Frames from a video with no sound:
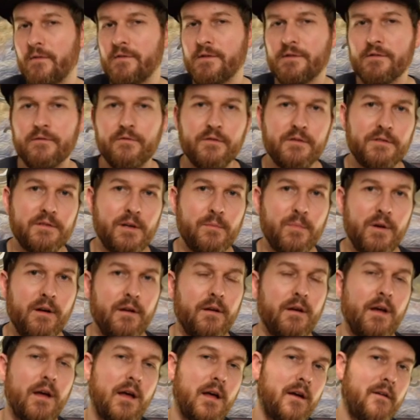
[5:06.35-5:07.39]
if it's your first time
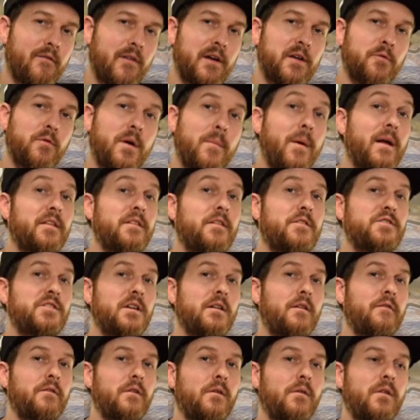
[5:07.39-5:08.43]
here. Find your way back to the
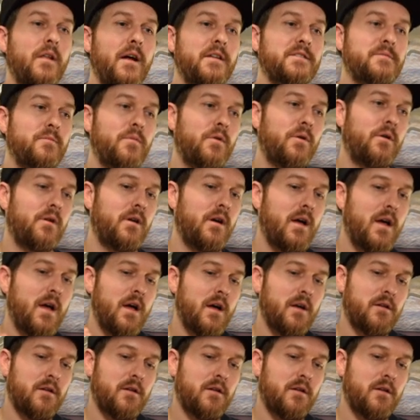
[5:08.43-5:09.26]
channel for lots more